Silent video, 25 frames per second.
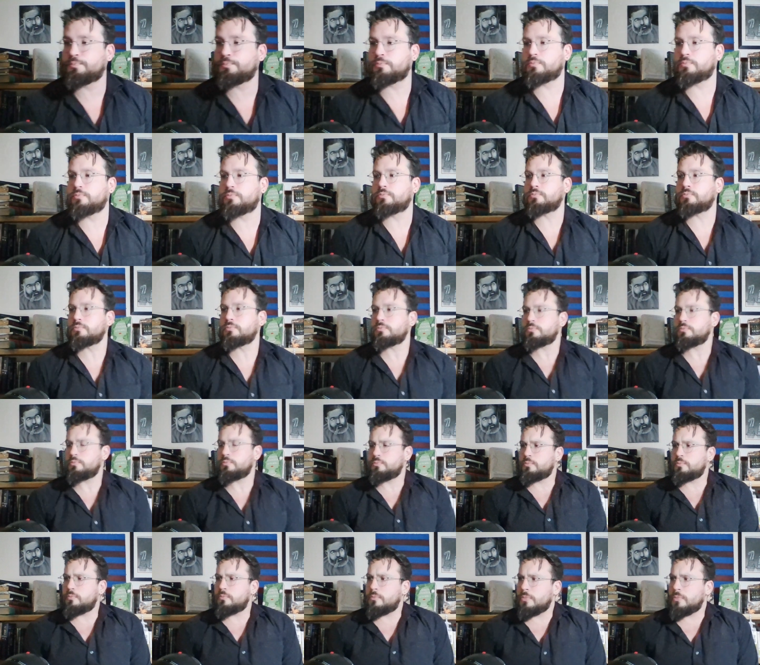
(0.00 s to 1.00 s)

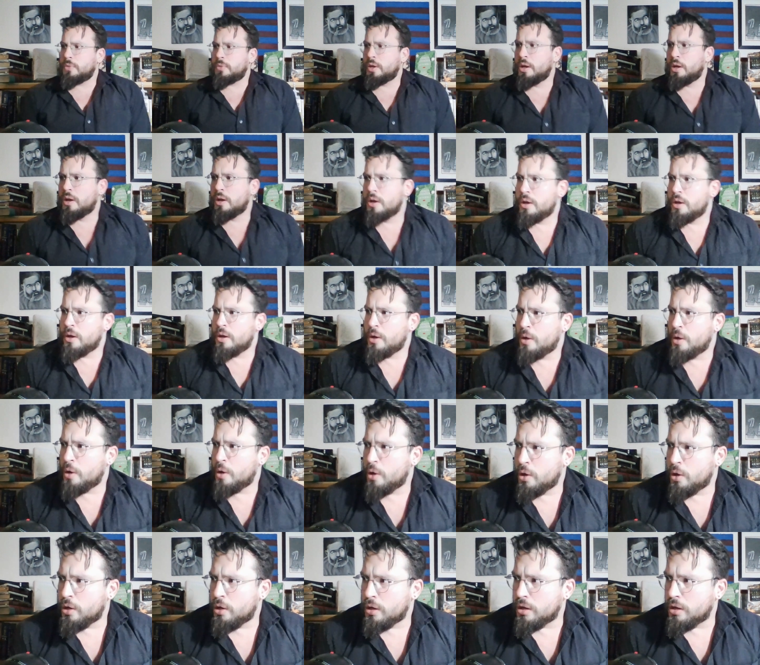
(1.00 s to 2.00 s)

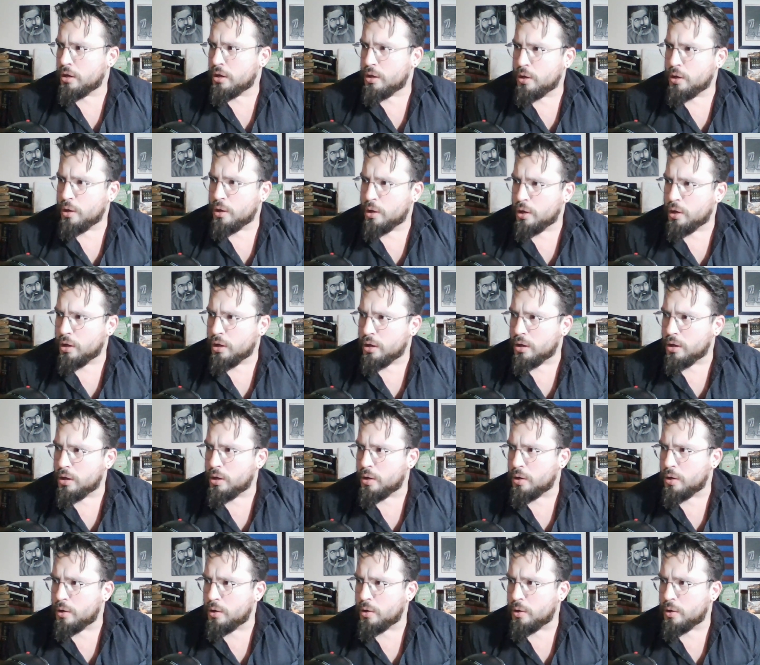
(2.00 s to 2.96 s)
No one is speaking in this clip.